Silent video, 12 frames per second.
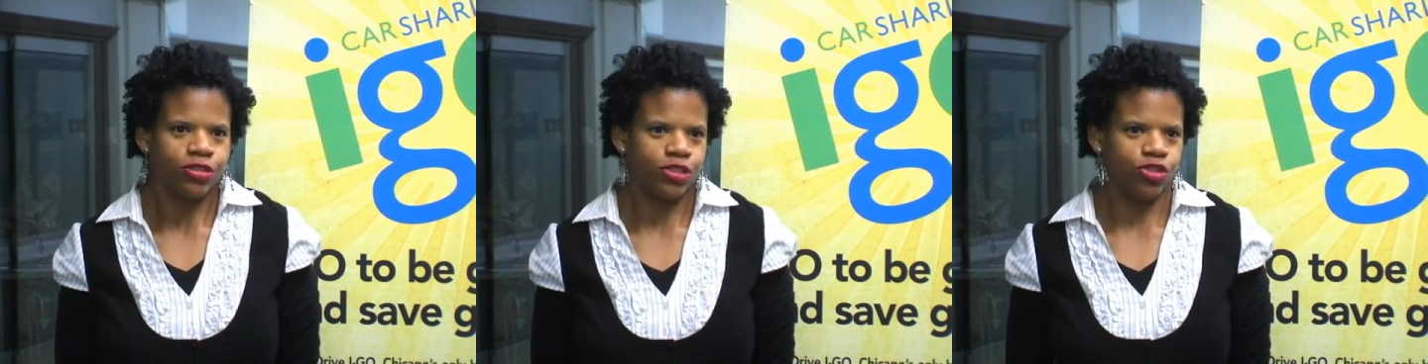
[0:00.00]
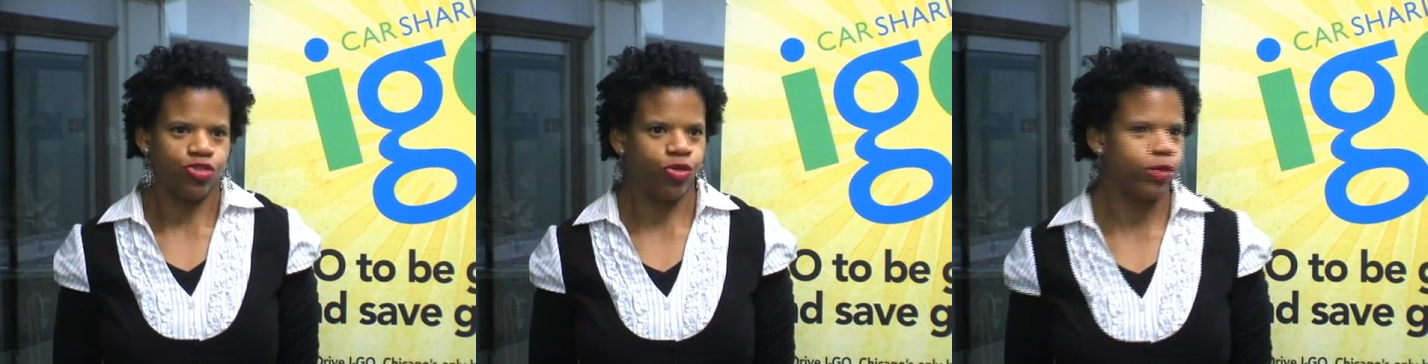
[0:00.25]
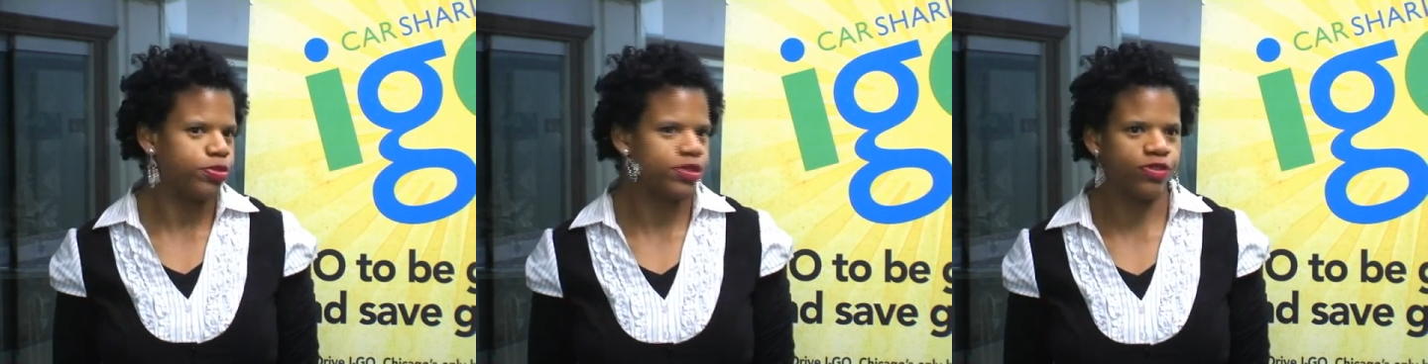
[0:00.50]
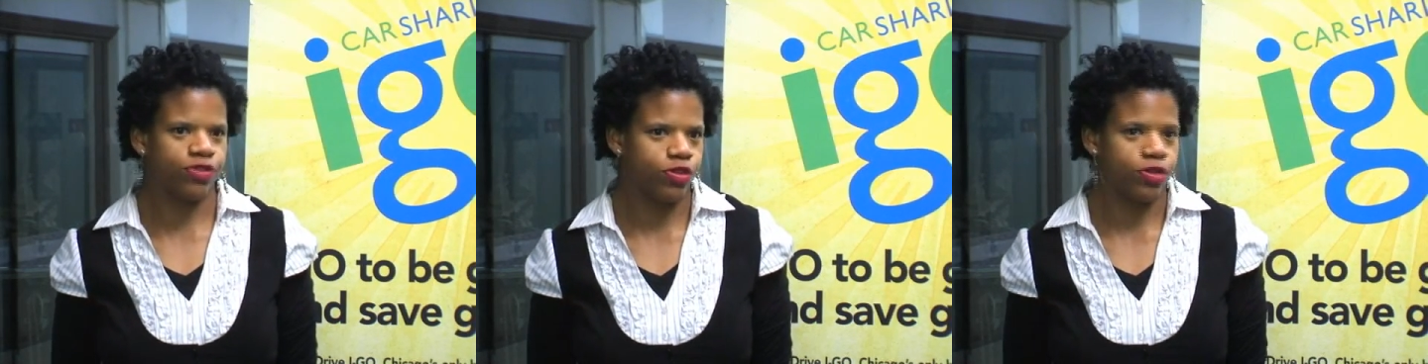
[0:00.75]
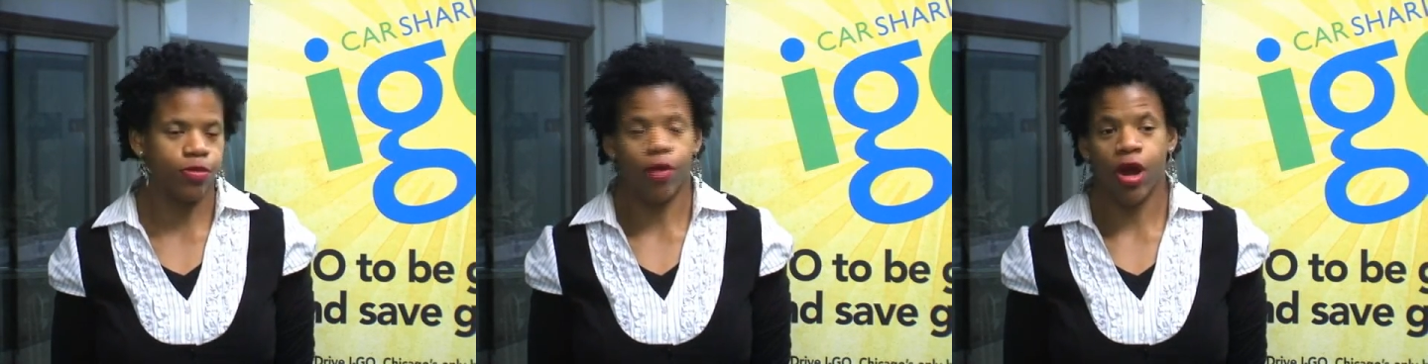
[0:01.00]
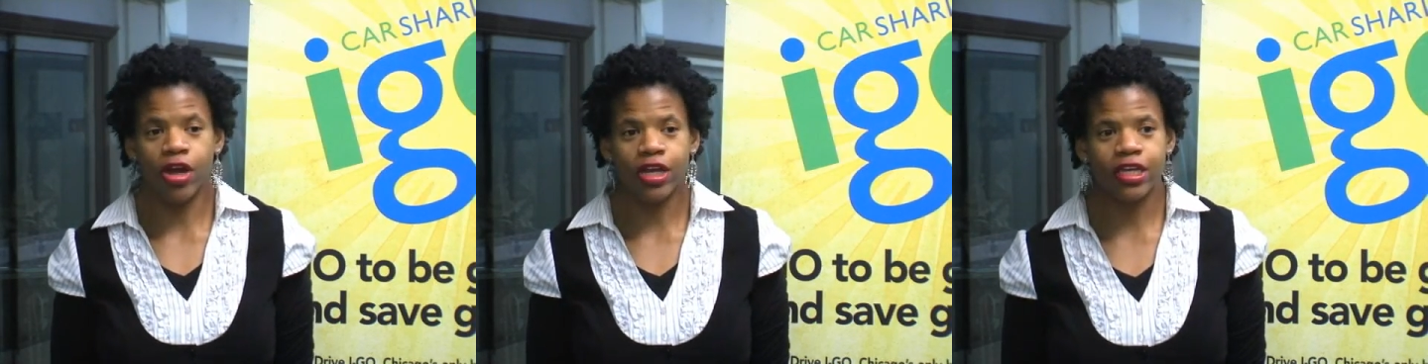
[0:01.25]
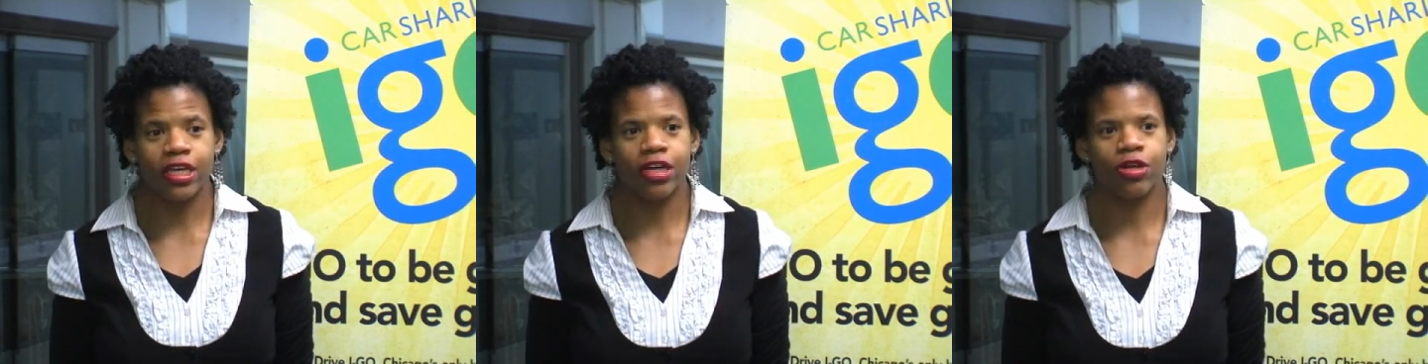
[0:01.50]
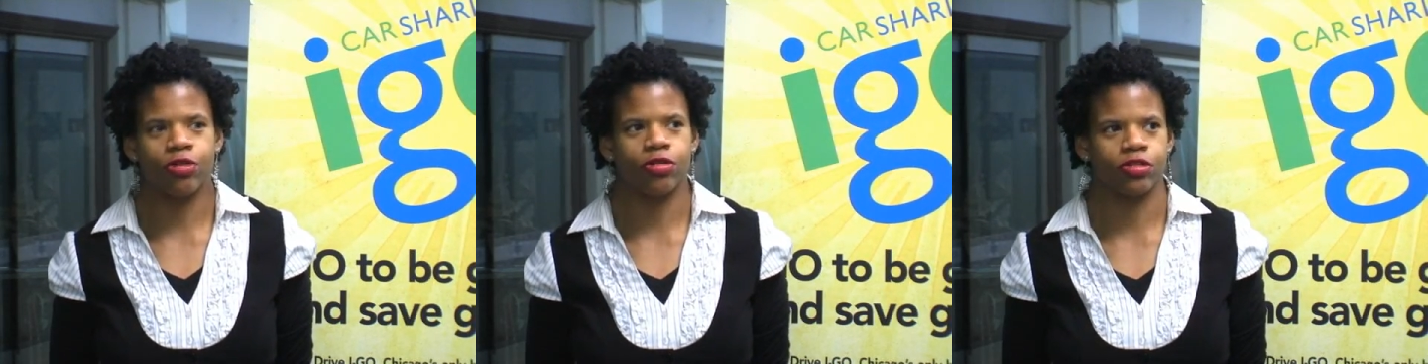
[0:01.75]
just trips to the
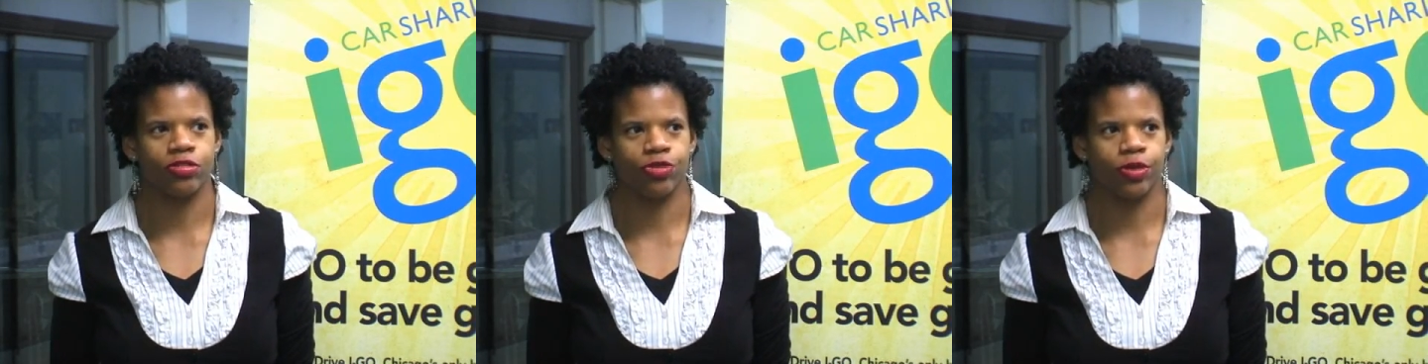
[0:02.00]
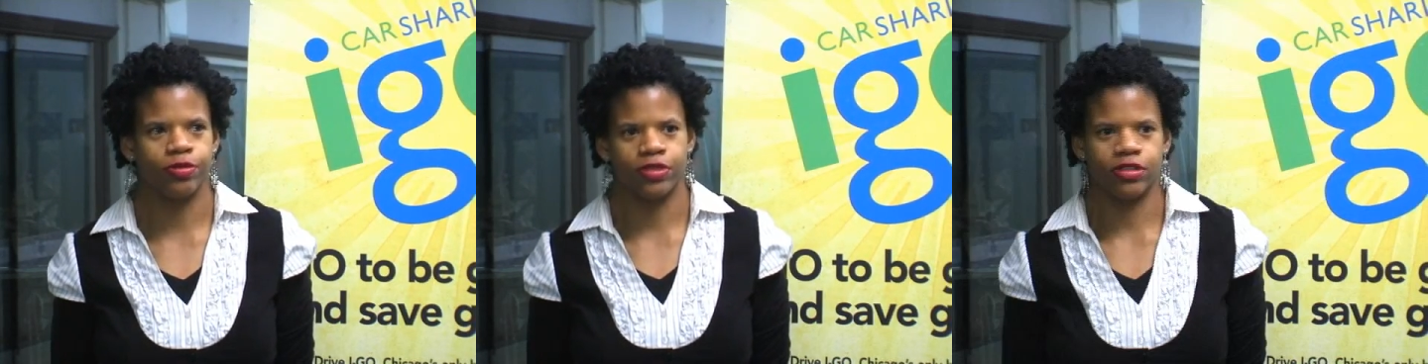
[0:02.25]
market or trips